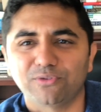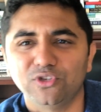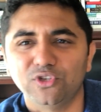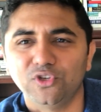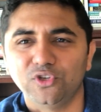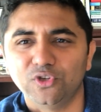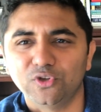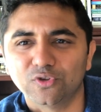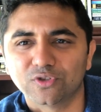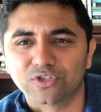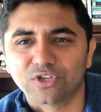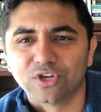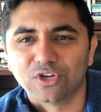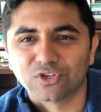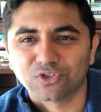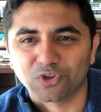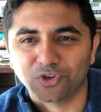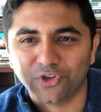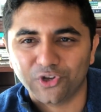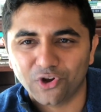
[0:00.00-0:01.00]
to use,
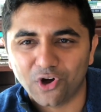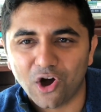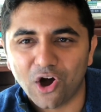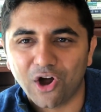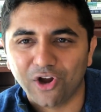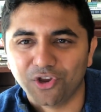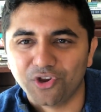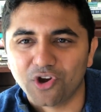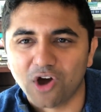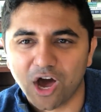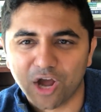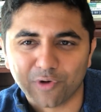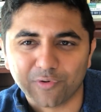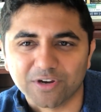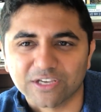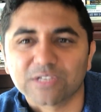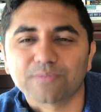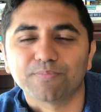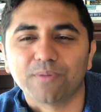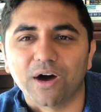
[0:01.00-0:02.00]
so on your
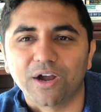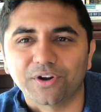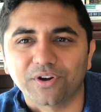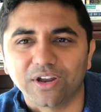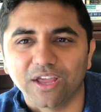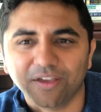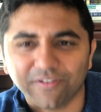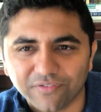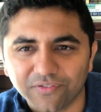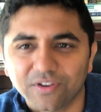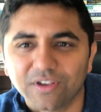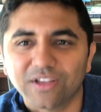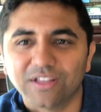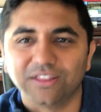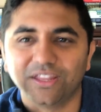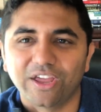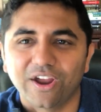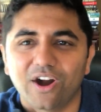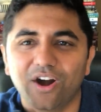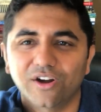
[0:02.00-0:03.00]
autoresponder, if
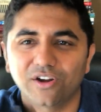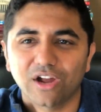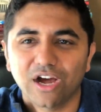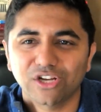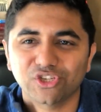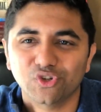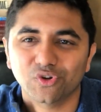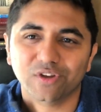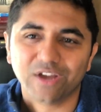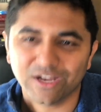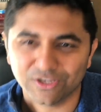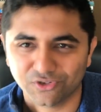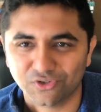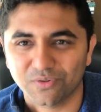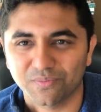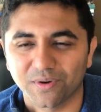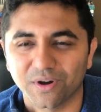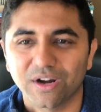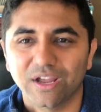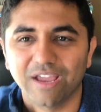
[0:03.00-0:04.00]
they are not your
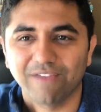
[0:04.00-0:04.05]
customer,